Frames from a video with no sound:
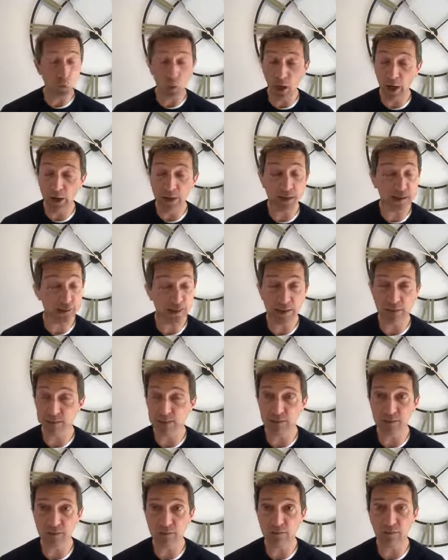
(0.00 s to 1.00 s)
wider
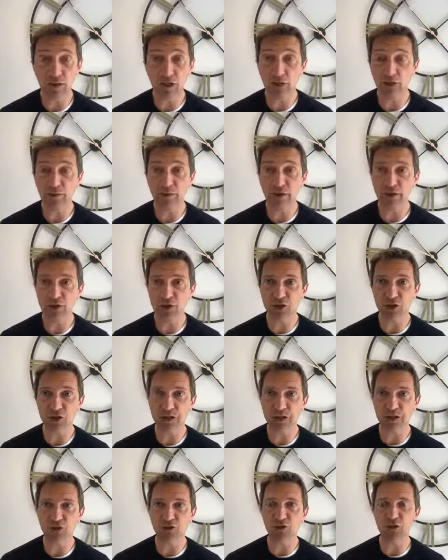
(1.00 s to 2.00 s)
senses of ancient
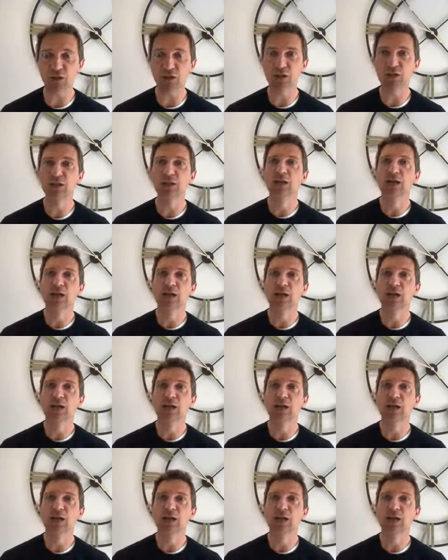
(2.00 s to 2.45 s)
literature,